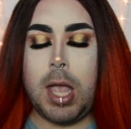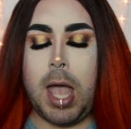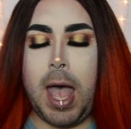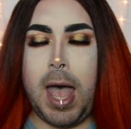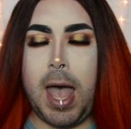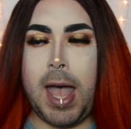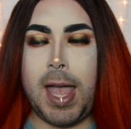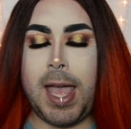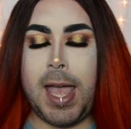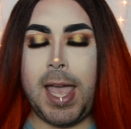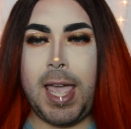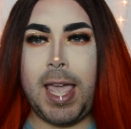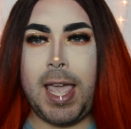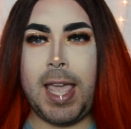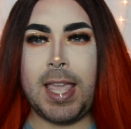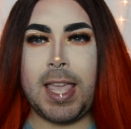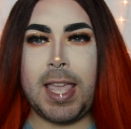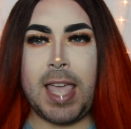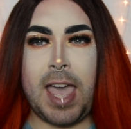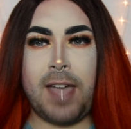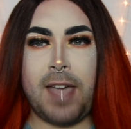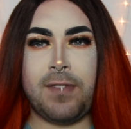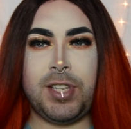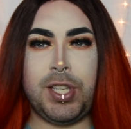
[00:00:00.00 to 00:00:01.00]
I
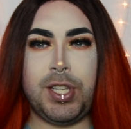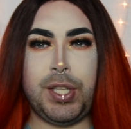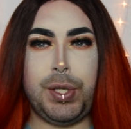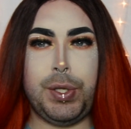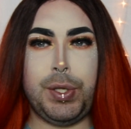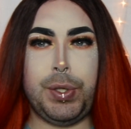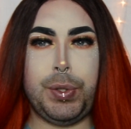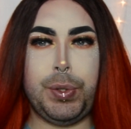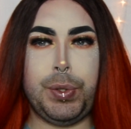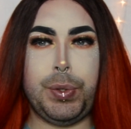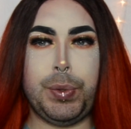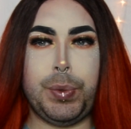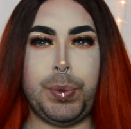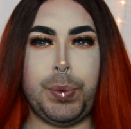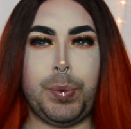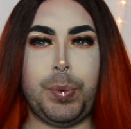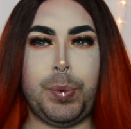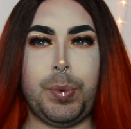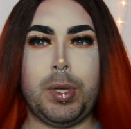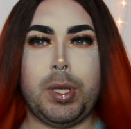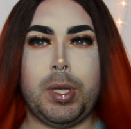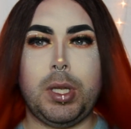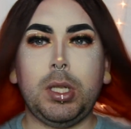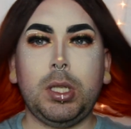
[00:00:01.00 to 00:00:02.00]
have to
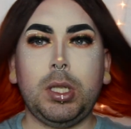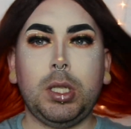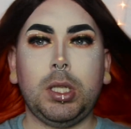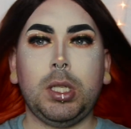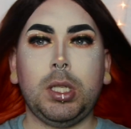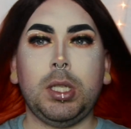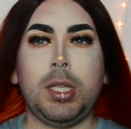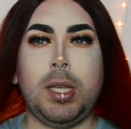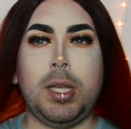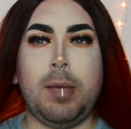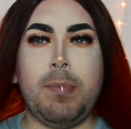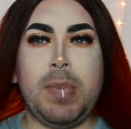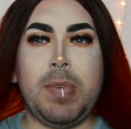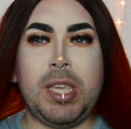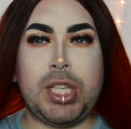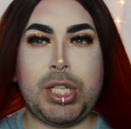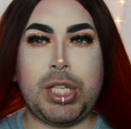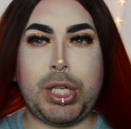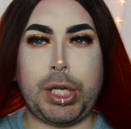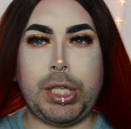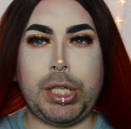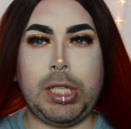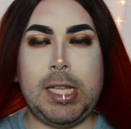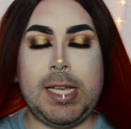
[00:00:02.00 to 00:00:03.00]
be
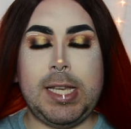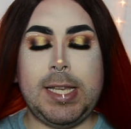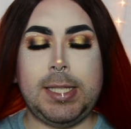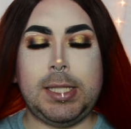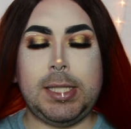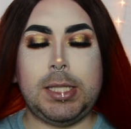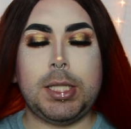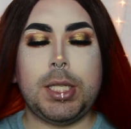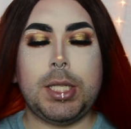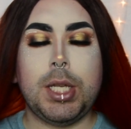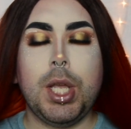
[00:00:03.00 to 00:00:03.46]
shirtless.